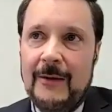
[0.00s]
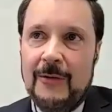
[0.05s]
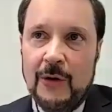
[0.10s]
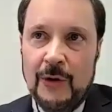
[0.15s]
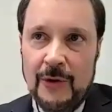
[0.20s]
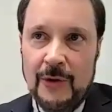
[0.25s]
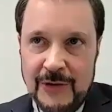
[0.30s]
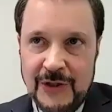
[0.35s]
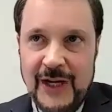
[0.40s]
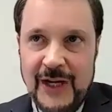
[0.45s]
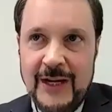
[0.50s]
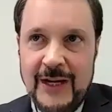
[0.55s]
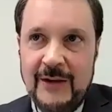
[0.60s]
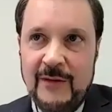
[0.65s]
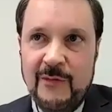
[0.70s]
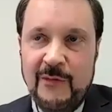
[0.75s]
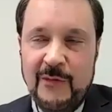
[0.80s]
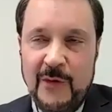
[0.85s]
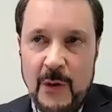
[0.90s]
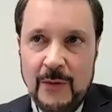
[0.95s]

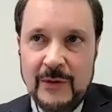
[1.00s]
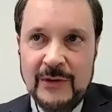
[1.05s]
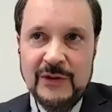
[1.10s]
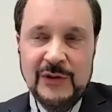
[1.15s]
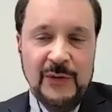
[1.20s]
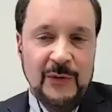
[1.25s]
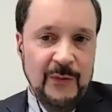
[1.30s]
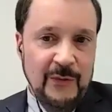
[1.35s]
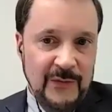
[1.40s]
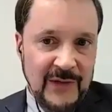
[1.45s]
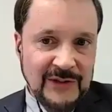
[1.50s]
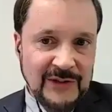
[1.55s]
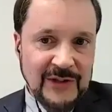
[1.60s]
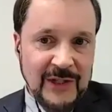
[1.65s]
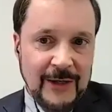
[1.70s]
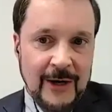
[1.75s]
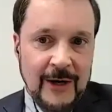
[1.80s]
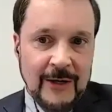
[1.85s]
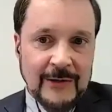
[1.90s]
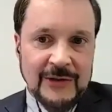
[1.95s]
urging folks who
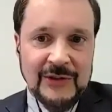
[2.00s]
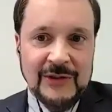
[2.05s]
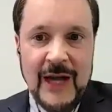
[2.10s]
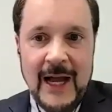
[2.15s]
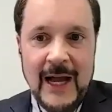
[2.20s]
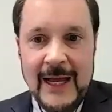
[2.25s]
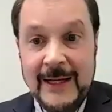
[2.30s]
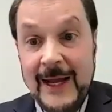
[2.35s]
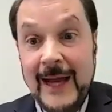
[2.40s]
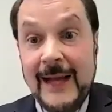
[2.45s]
visit our site